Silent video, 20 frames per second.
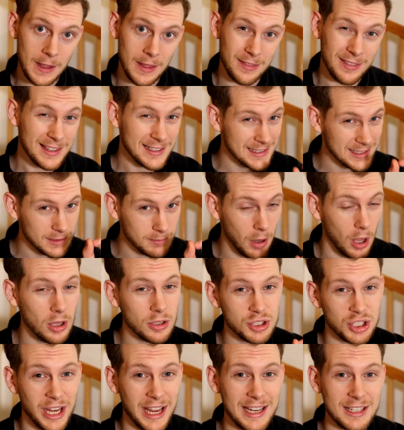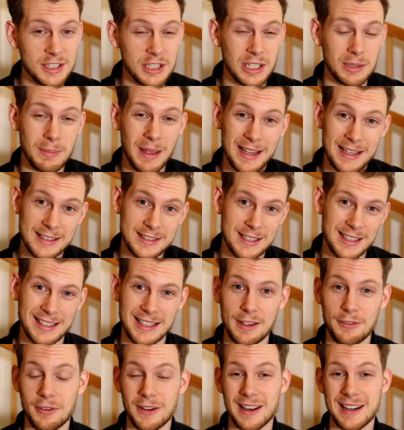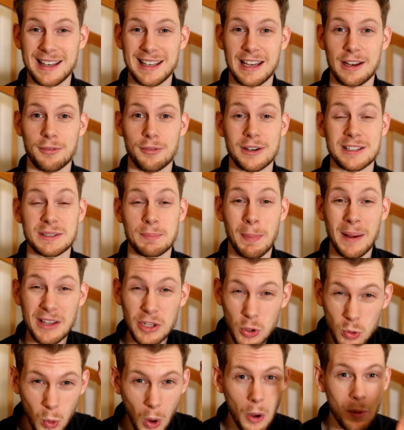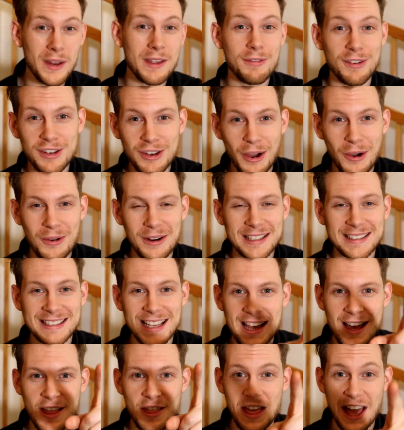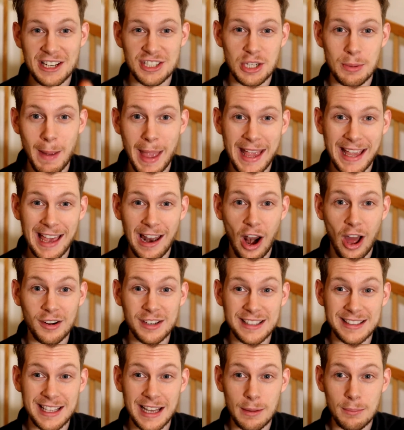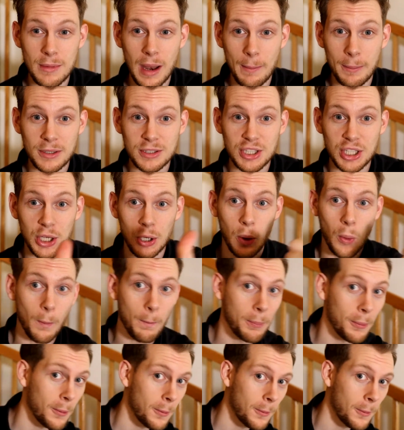this small change can make a significant difference, but you won't even notice that you make it. On to tip number 2.